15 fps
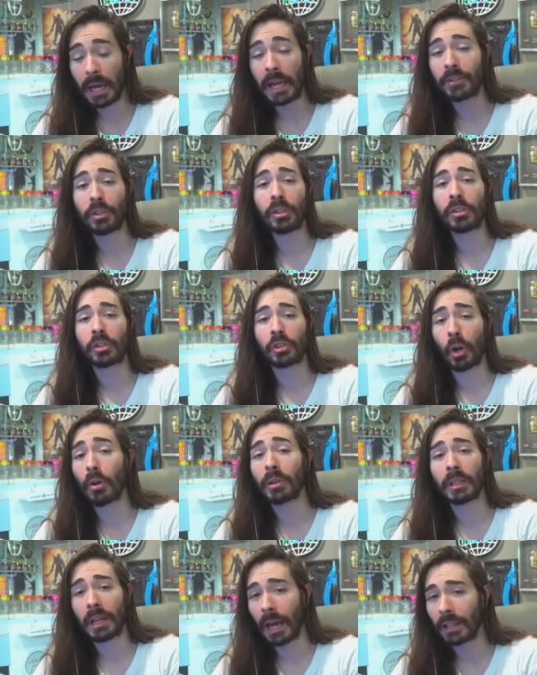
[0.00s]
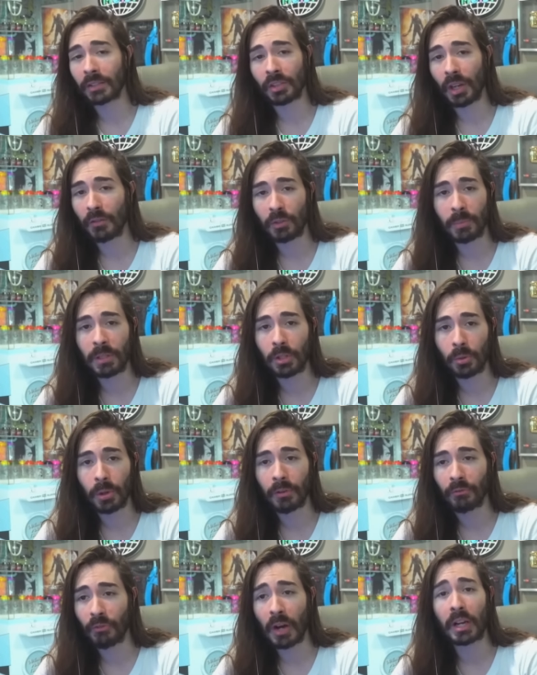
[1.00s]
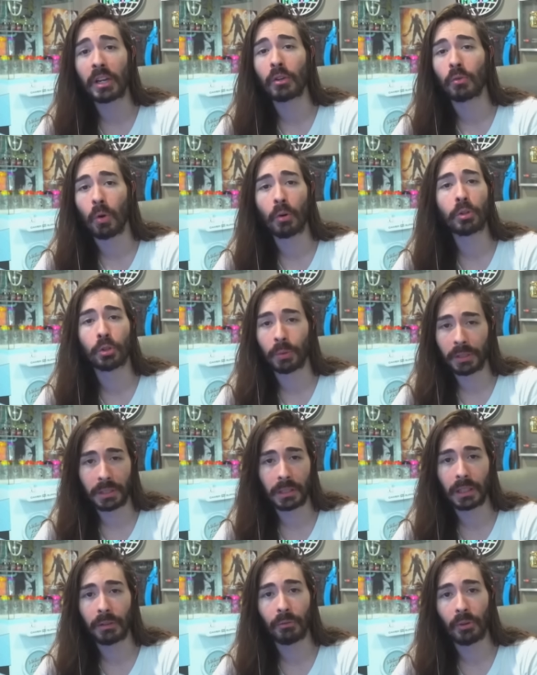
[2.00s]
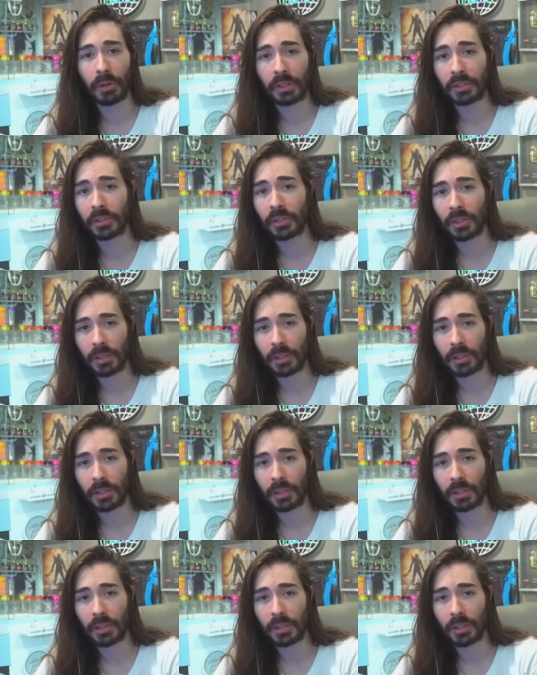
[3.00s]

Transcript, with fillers: And she is certainly not safe to be doing fucking grocery deliveries.